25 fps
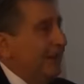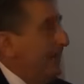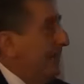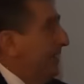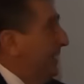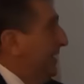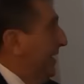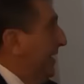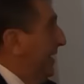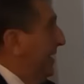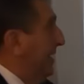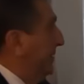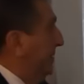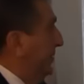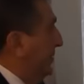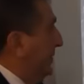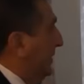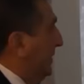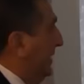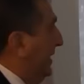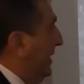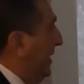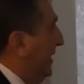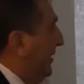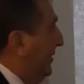And
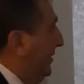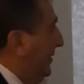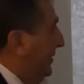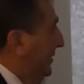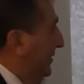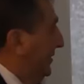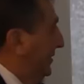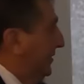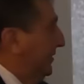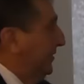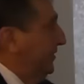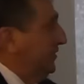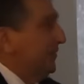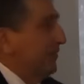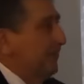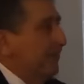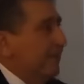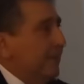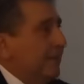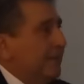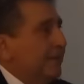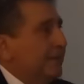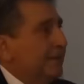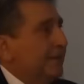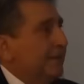nails he carried it
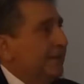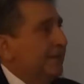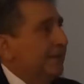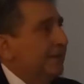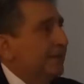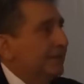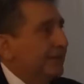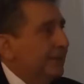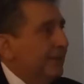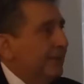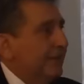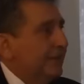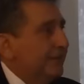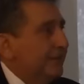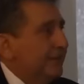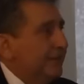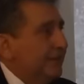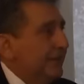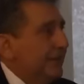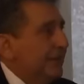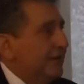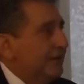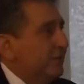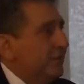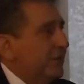too, uh, but he
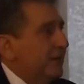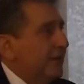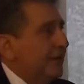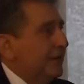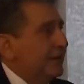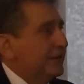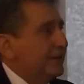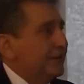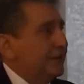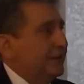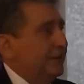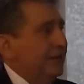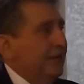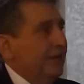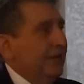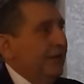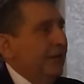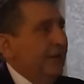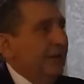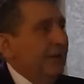carried red wax.